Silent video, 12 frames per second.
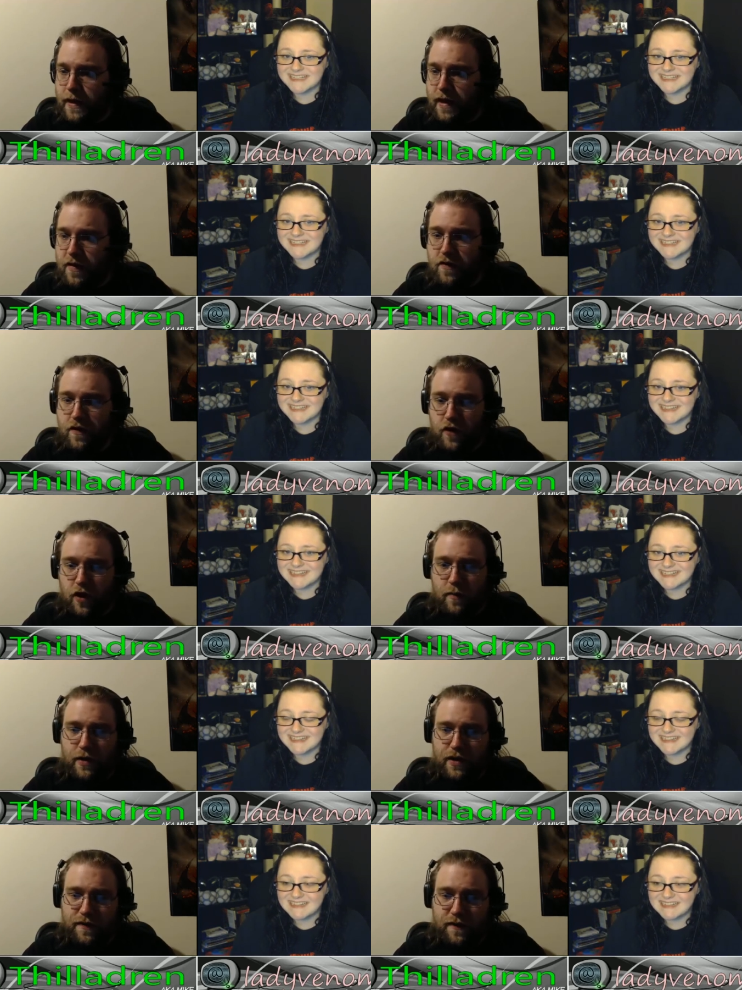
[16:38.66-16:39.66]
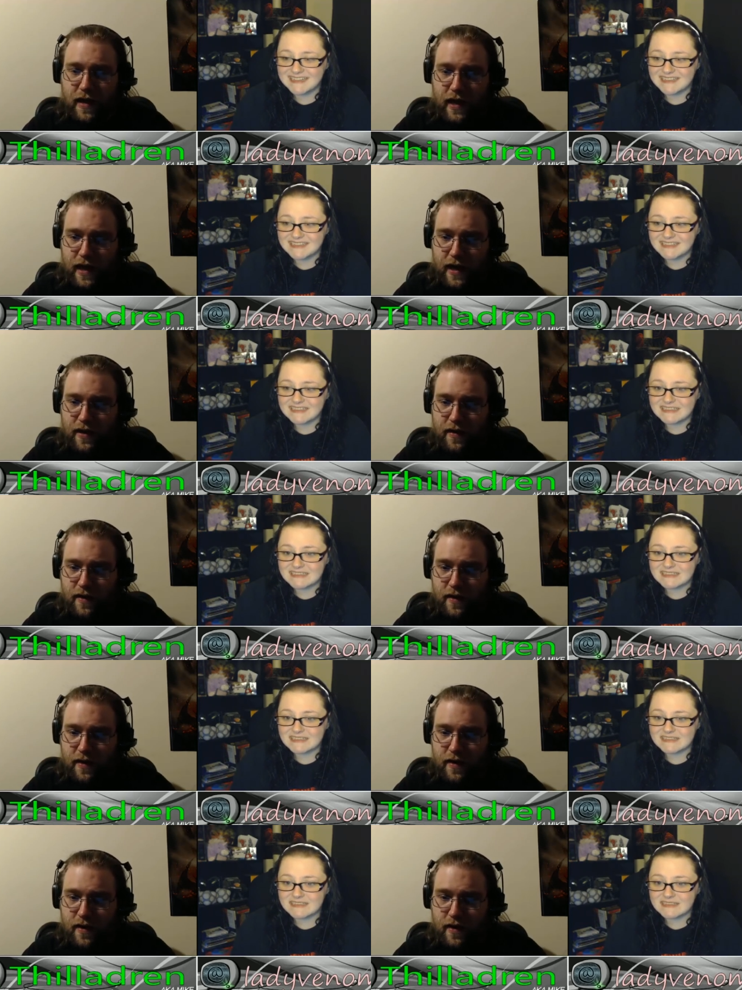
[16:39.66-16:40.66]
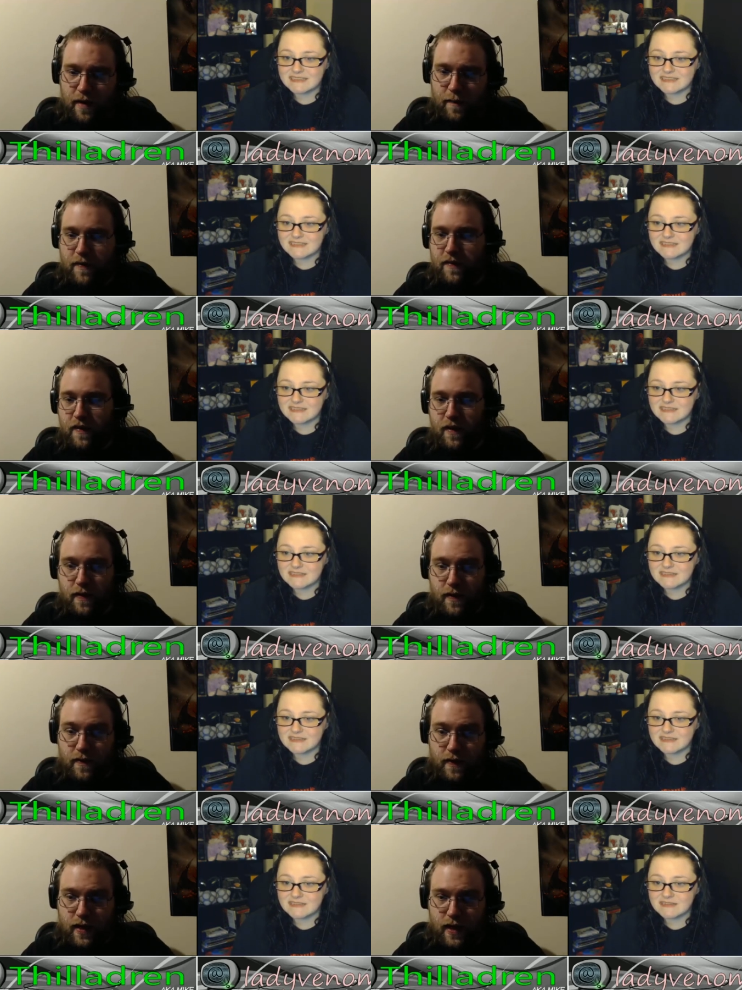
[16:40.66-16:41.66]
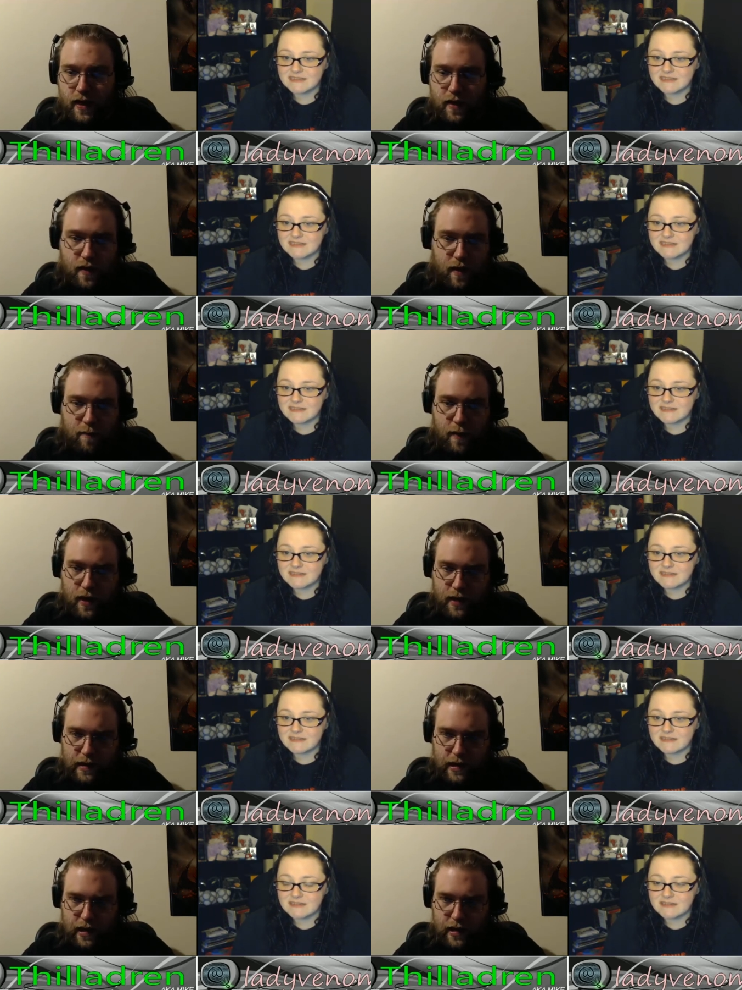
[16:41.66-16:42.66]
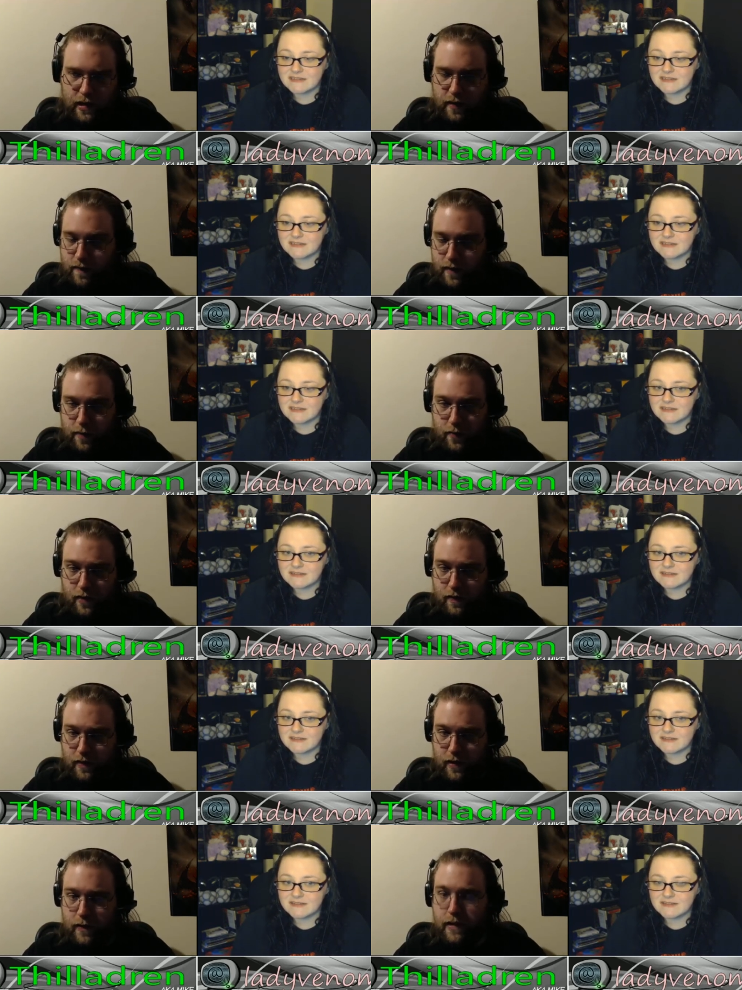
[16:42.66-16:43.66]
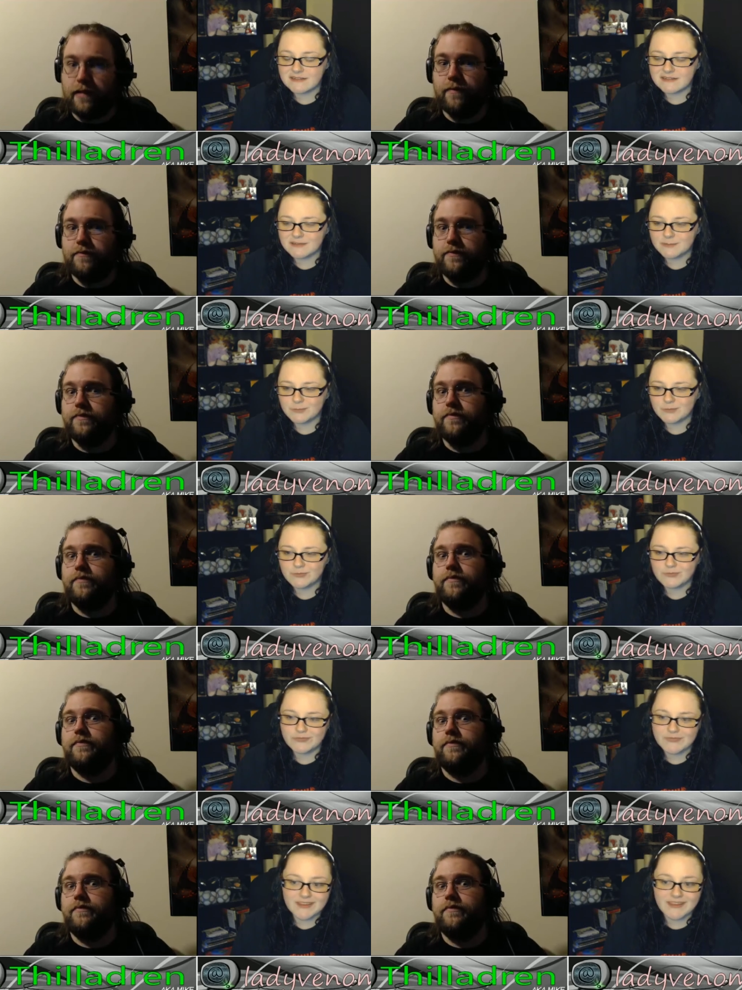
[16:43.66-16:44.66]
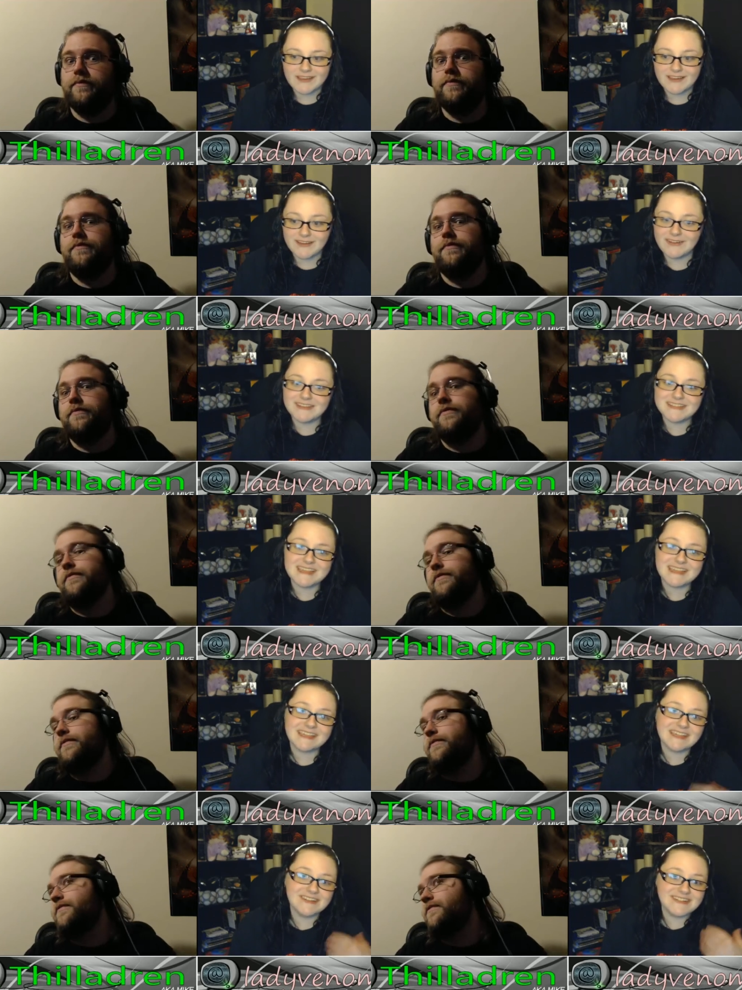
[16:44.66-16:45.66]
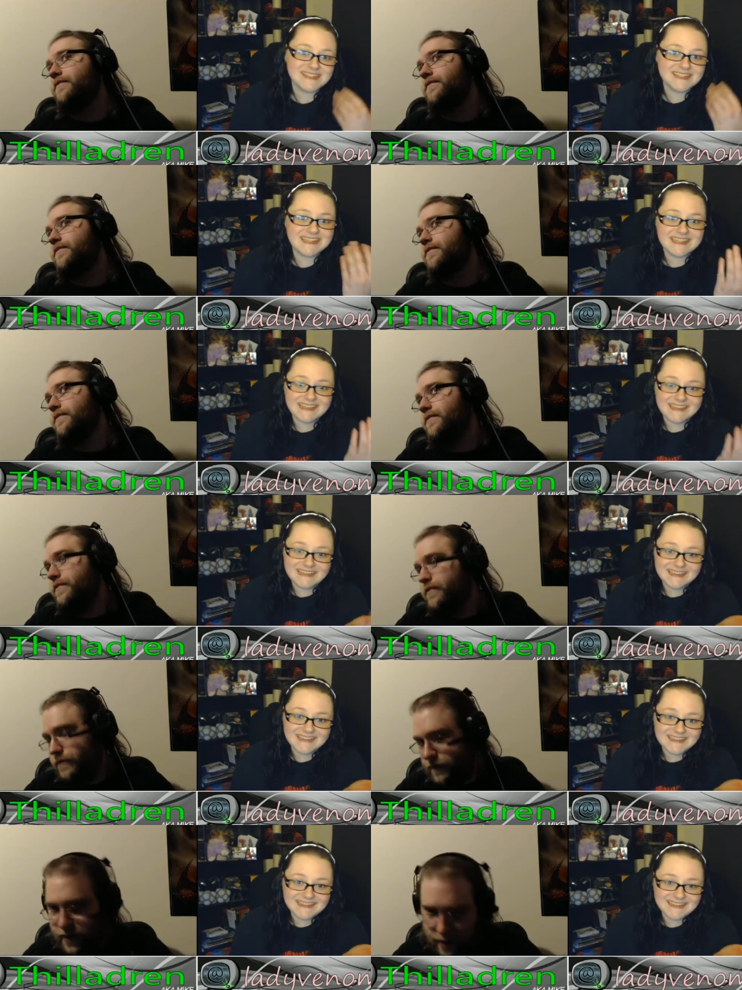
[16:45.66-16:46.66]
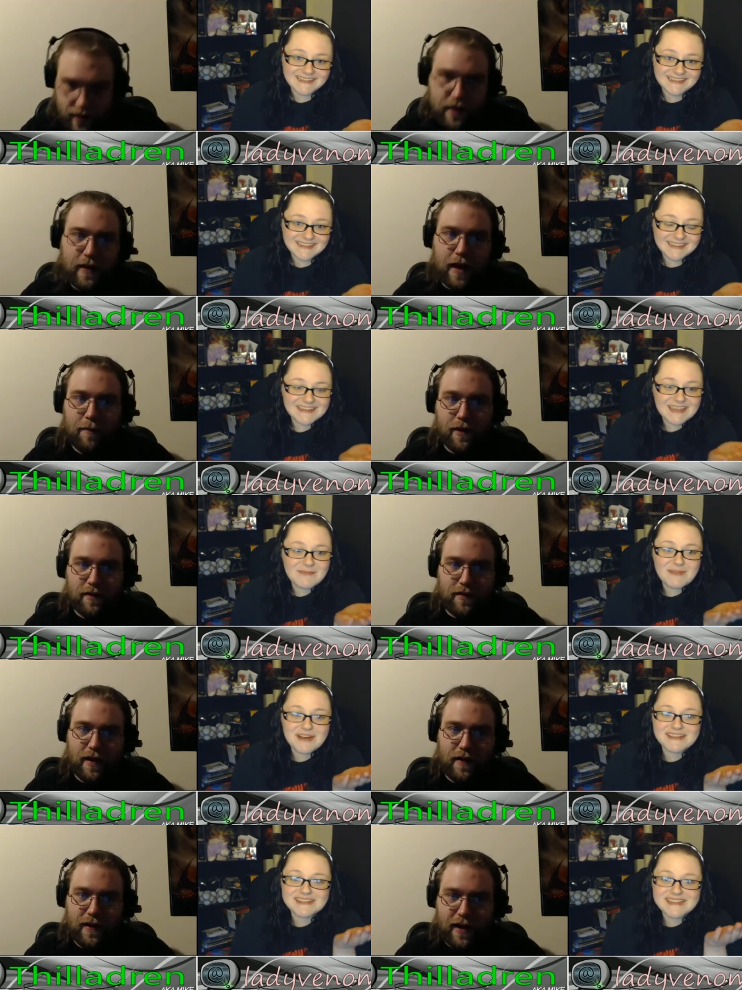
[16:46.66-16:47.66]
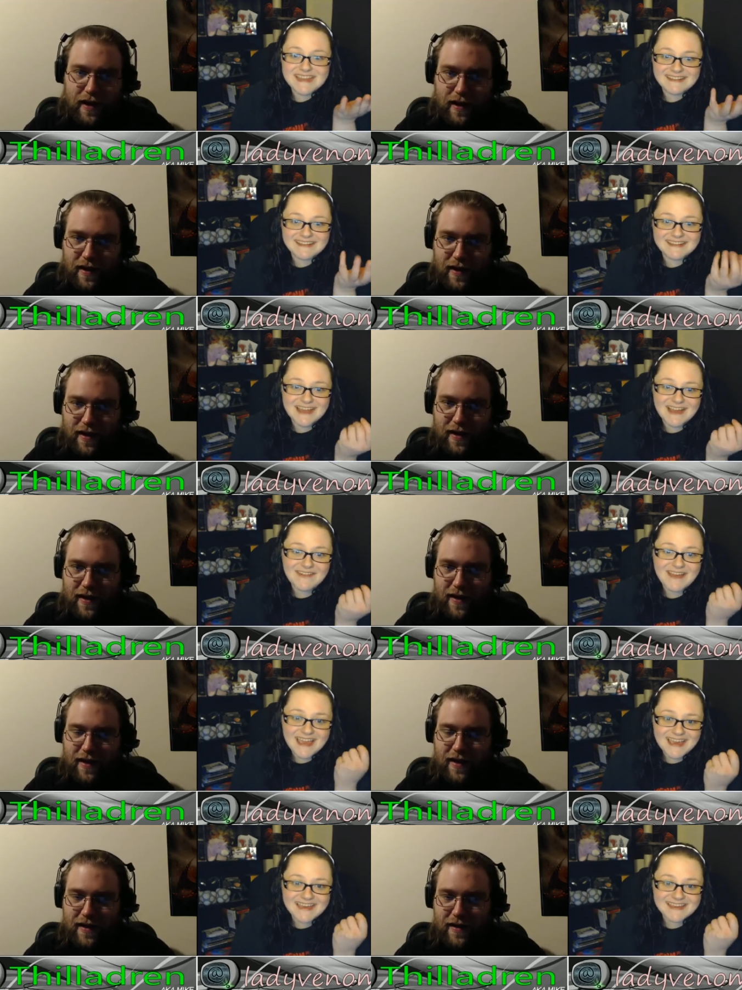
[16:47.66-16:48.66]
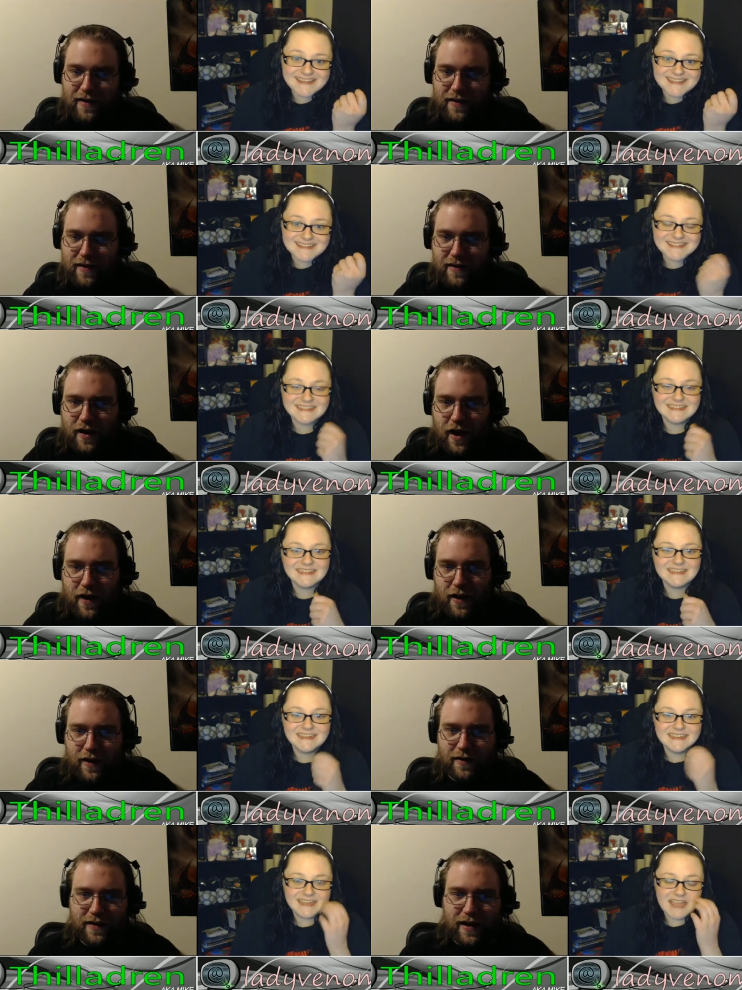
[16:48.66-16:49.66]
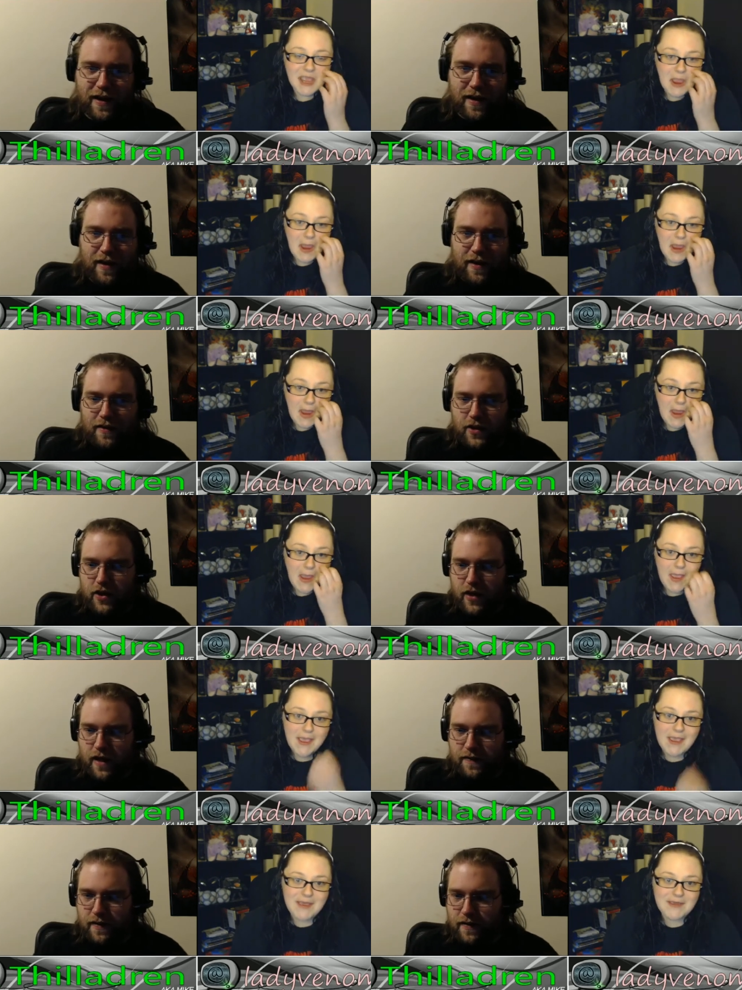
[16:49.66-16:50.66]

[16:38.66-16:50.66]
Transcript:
Speaker 1: is determined to find a mysterious key that may unlock a family secret.
Speaker 2: Oh, is that Kieran's key
Speaker 1: that, that Marcel, Marcel
Speaker 2: now has?
Speaker 1: Oh, it was like she's after